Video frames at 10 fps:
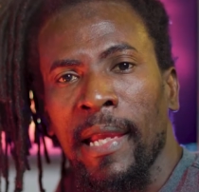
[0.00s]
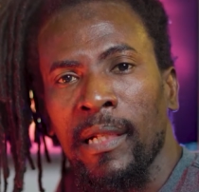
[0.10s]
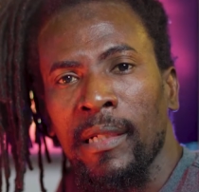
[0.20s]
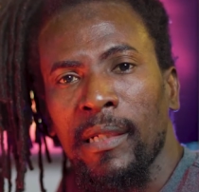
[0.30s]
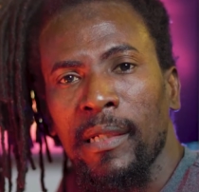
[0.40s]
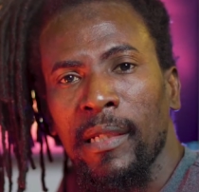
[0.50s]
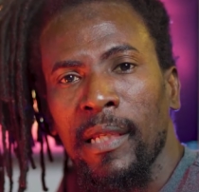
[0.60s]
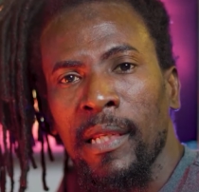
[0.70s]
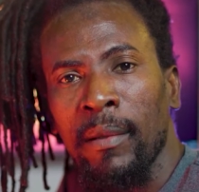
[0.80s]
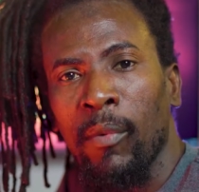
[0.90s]
egg
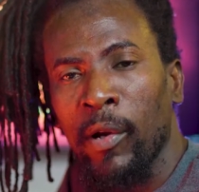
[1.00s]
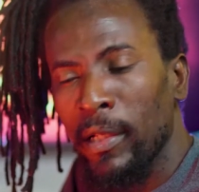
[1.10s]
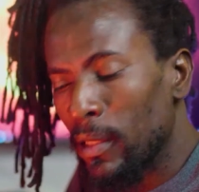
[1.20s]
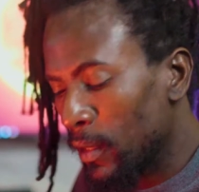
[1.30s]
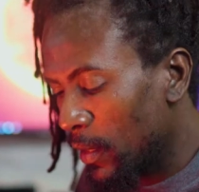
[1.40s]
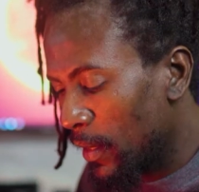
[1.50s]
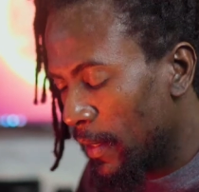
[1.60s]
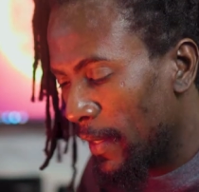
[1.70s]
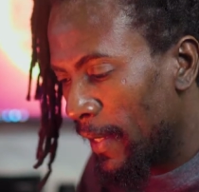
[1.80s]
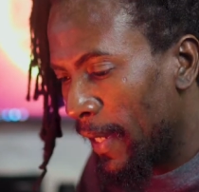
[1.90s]
in the morning,
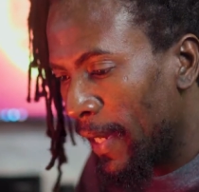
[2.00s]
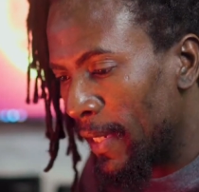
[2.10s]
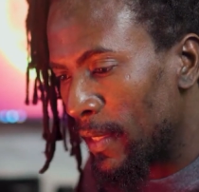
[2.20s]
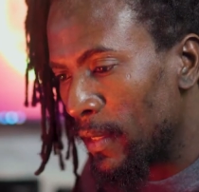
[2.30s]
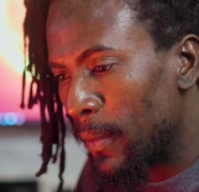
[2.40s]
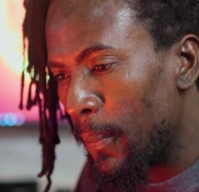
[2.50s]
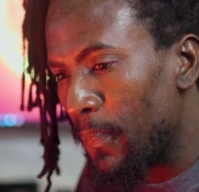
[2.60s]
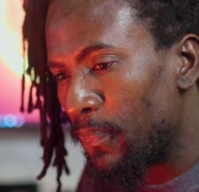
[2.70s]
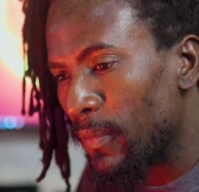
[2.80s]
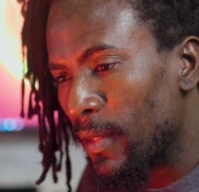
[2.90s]
and
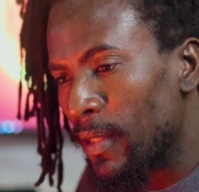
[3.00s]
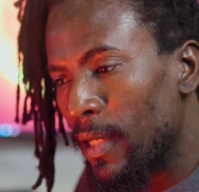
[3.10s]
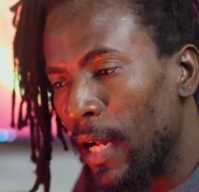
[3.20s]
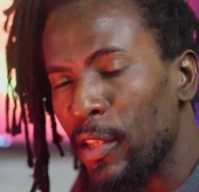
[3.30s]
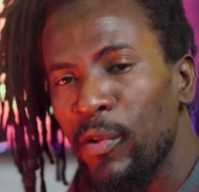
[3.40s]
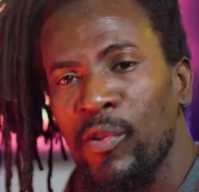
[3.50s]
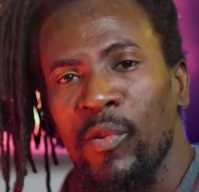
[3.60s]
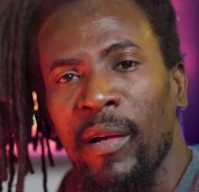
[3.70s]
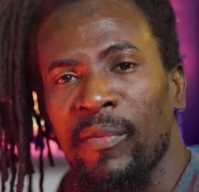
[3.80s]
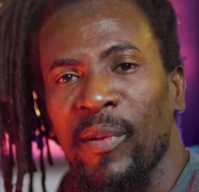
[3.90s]
I used to
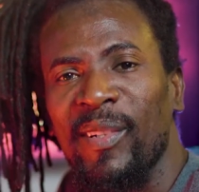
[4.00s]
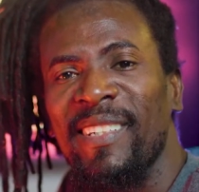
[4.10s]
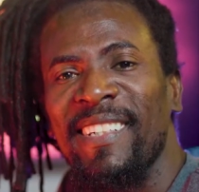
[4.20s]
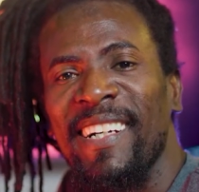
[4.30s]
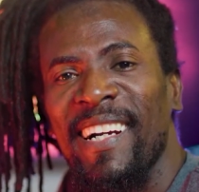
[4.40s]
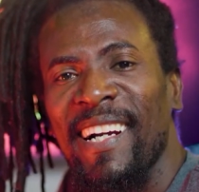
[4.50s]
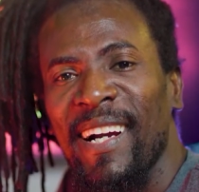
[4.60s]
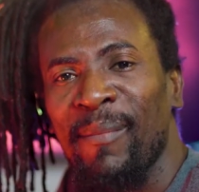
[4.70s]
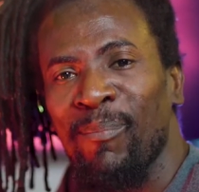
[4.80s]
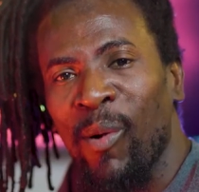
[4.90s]
have to
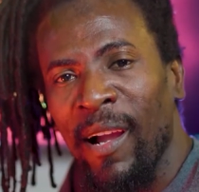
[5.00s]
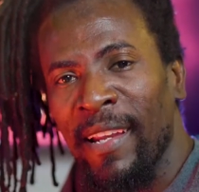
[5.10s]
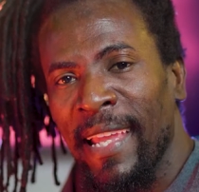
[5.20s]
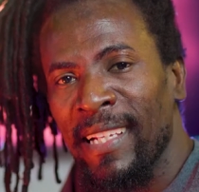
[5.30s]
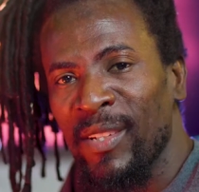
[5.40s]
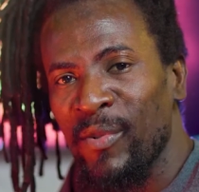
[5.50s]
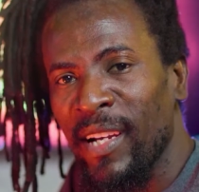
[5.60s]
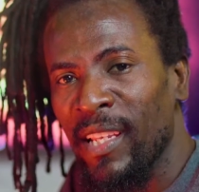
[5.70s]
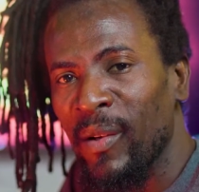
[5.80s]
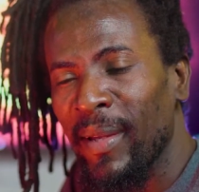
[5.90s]
boil the egg the
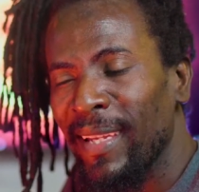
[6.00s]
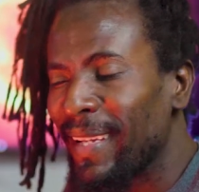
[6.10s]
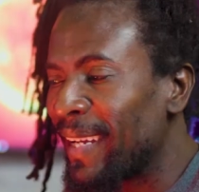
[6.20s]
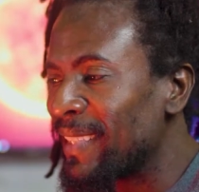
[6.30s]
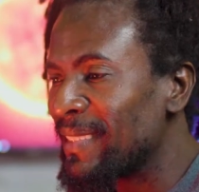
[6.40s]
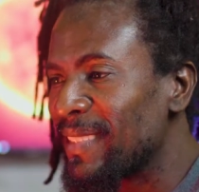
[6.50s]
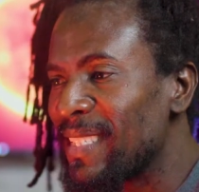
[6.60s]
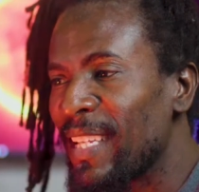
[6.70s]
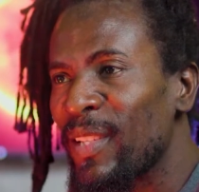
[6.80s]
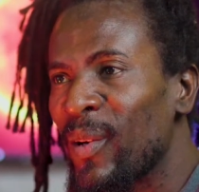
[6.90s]
regular way and
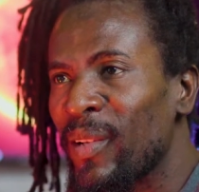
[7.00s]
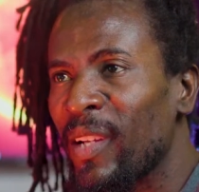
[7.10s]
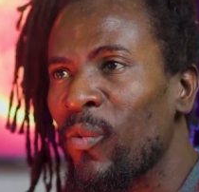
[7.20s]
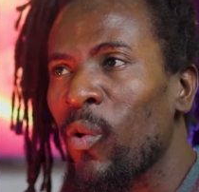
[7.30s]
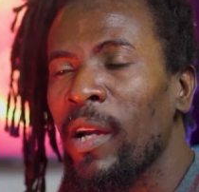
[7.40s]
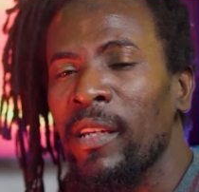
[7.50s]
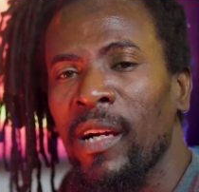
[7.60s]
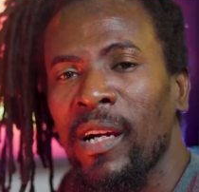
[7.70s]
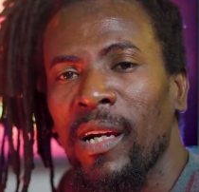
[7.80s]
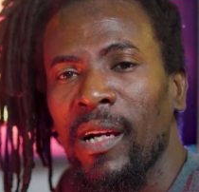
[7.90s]
sit down and wonder
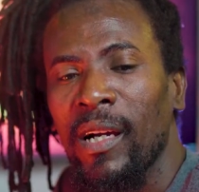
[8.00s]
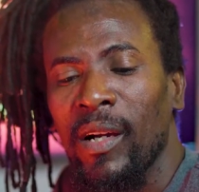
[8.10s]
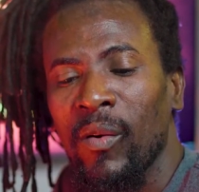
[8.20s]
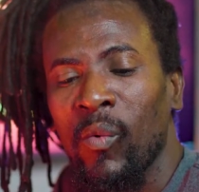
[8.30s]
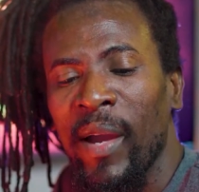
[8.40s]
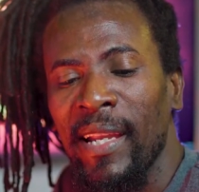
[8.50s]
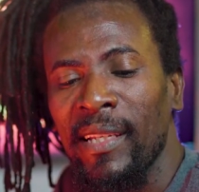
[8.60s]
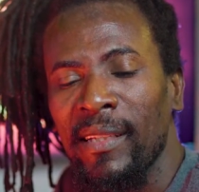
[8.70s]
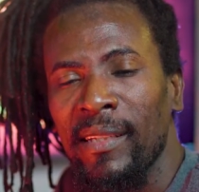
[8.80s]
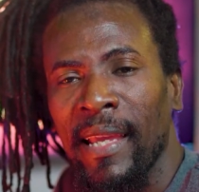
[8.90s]

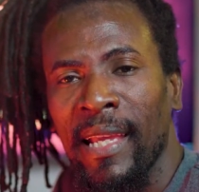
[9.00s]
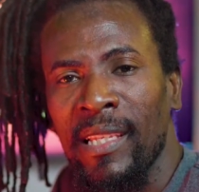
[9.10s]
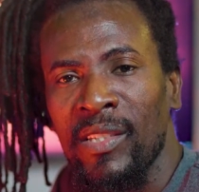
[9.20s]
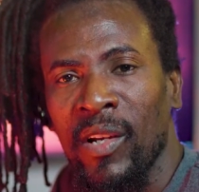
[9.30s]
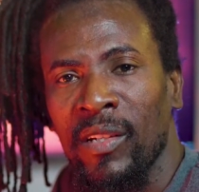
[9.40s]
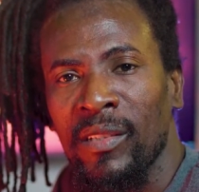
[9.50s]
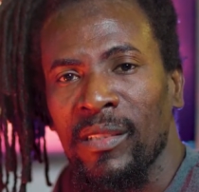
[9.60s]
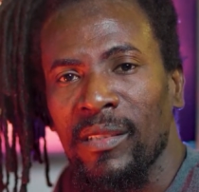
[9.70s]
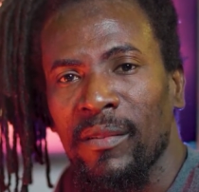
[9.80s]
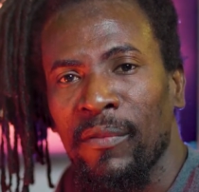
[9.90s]
when the egg is gonna
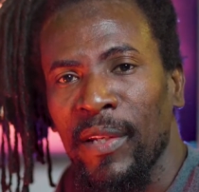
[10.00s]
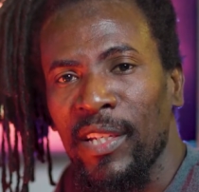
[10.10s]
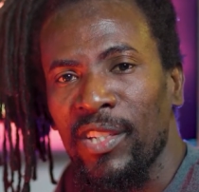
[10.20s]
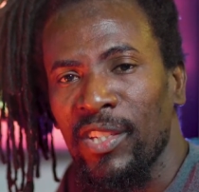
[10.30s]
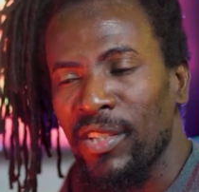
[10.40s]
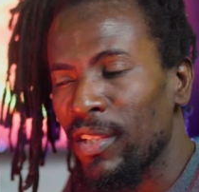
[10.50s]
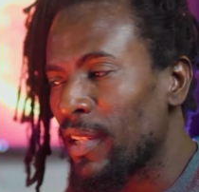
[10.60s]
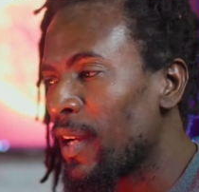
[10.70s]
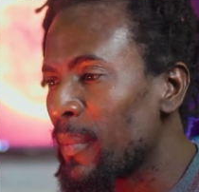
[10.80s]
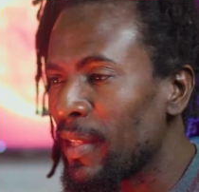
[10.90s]
finish.
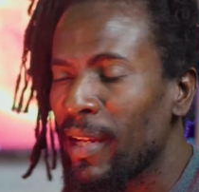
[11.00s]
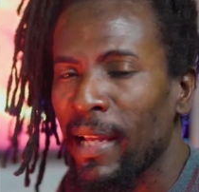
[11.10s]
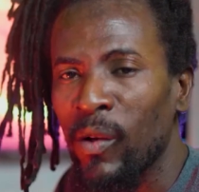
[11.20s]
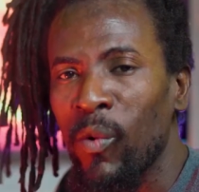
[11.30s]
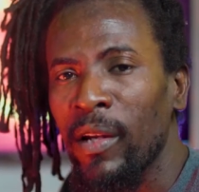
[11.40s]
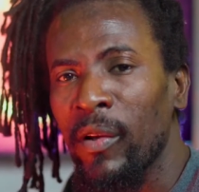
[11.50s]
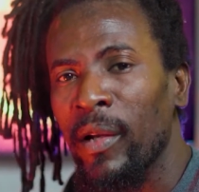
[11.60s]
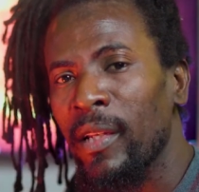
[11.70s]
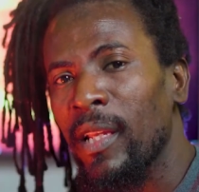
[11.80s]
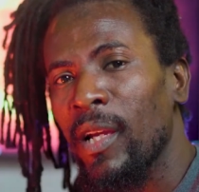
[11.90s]
You're like
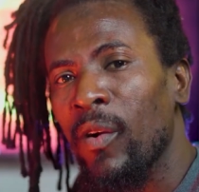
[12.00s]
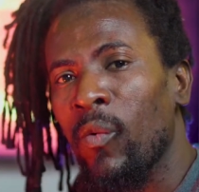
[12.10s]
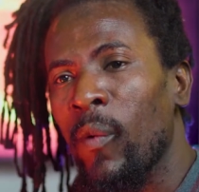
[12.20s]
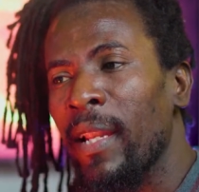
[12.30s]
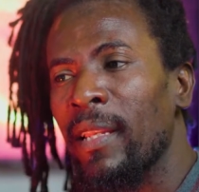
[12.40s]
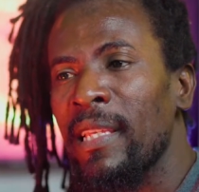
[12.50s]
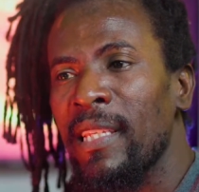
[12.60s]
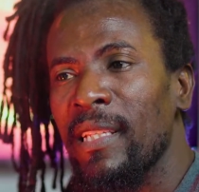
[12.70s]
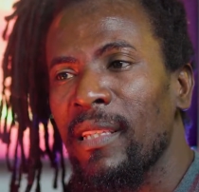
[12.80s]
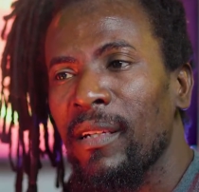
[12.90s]
wondering when is it